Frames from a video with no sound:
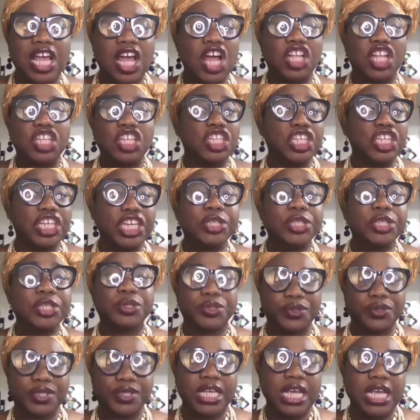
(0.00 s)

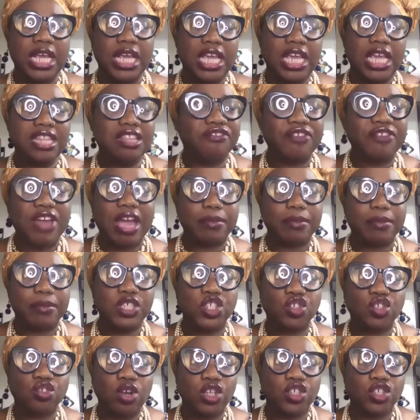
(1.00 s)
leaders in the family
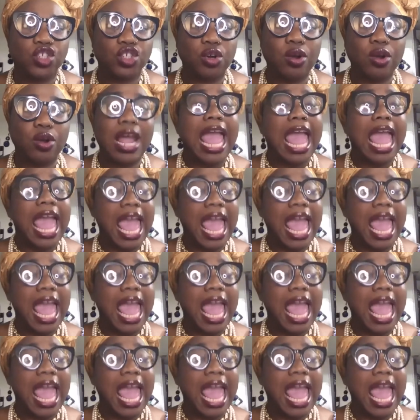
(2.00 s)
structure,